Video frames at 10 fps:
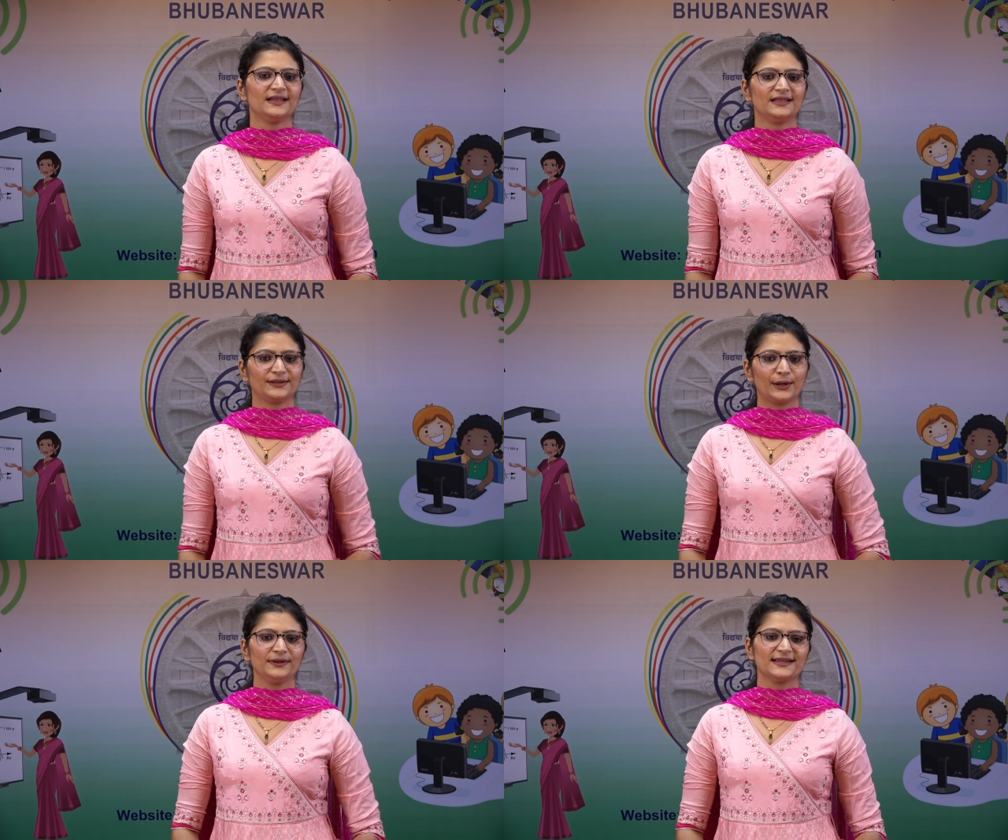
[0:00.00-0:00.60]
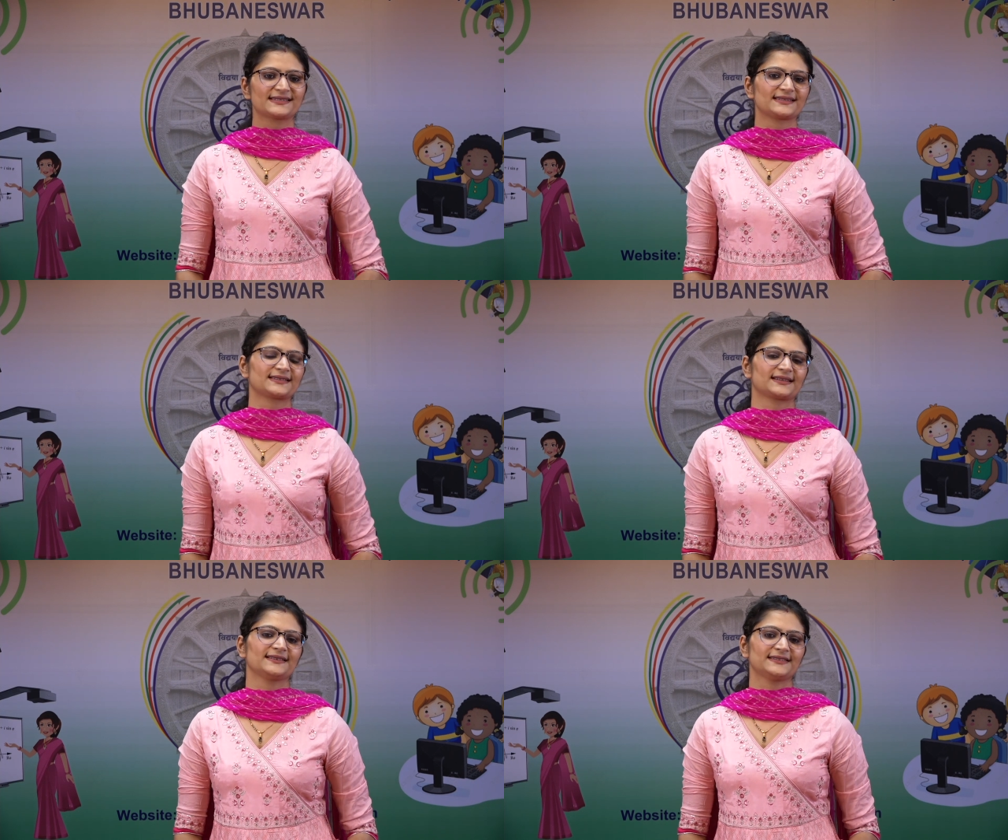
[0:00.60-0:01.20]
Now let's
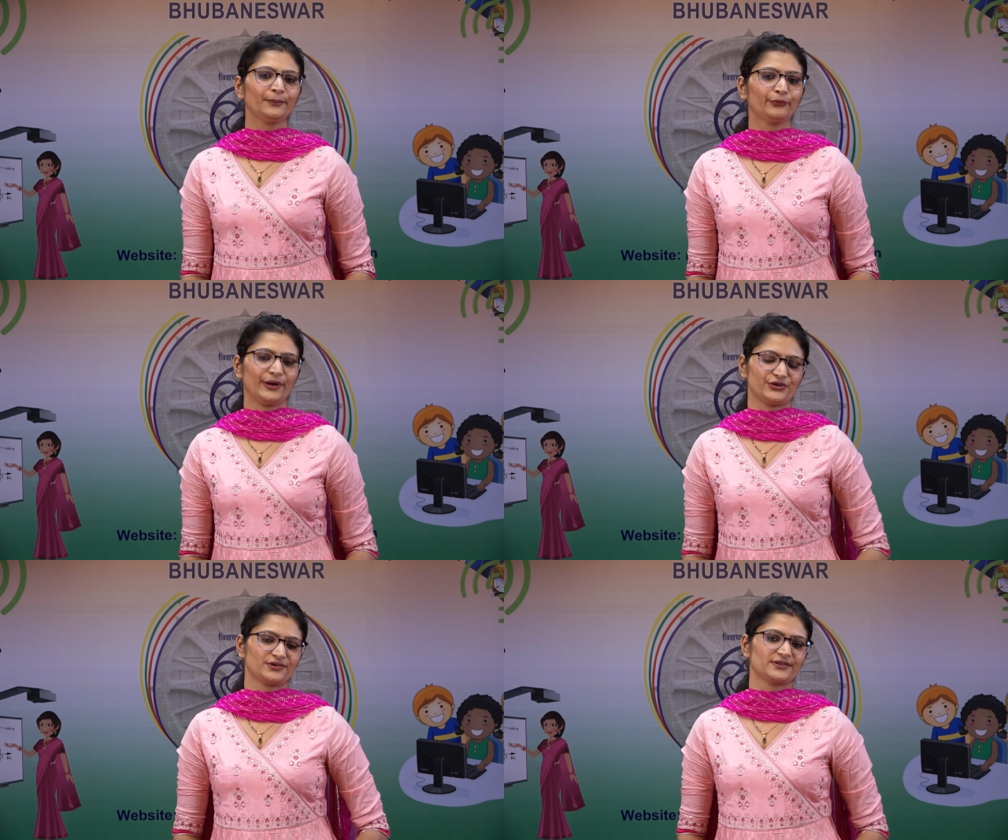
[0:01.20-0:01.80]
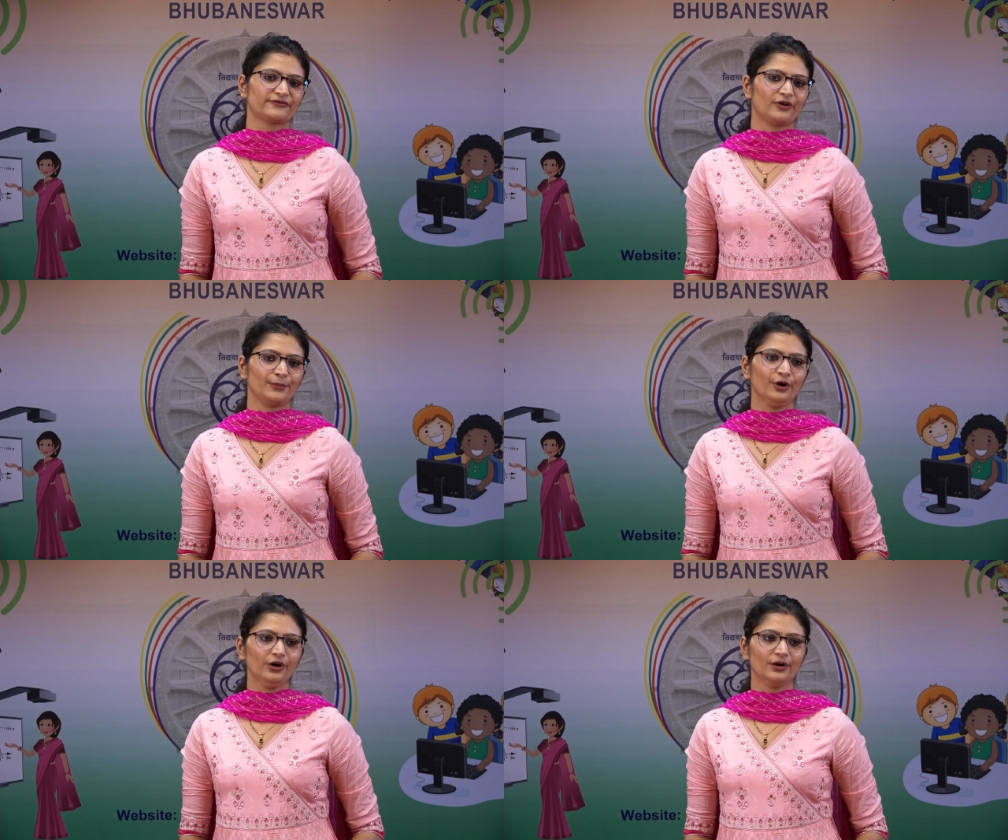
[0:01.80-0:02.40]
discuss some questions from
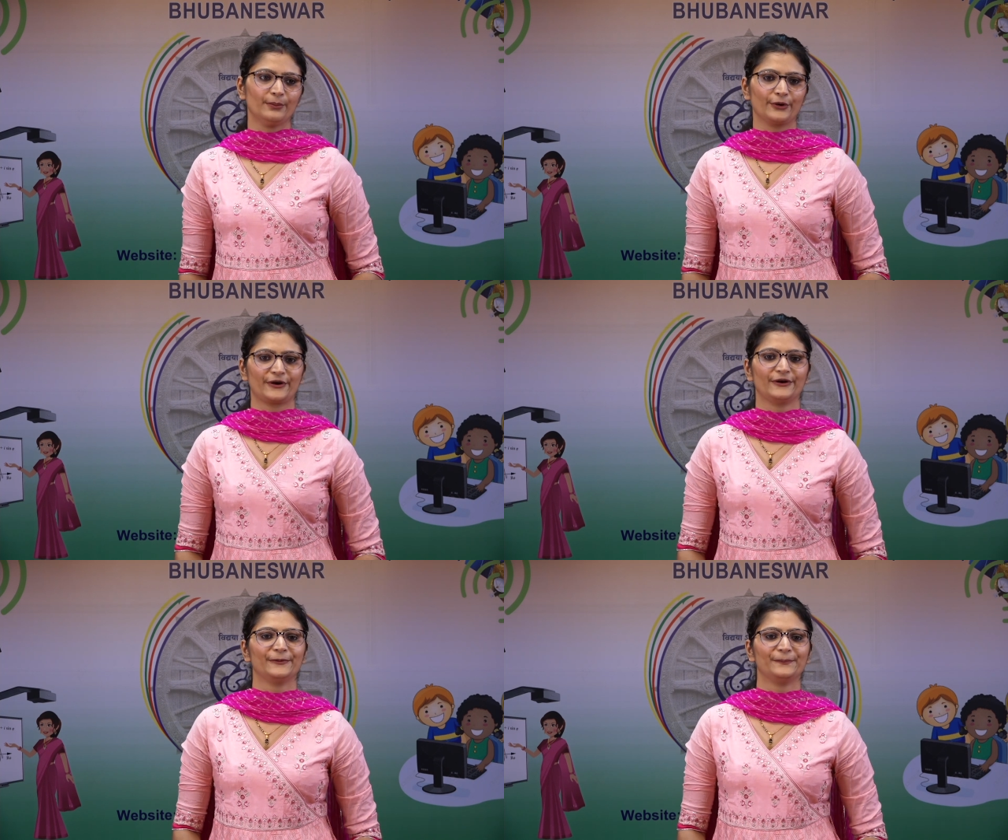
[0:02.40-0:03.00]
your book.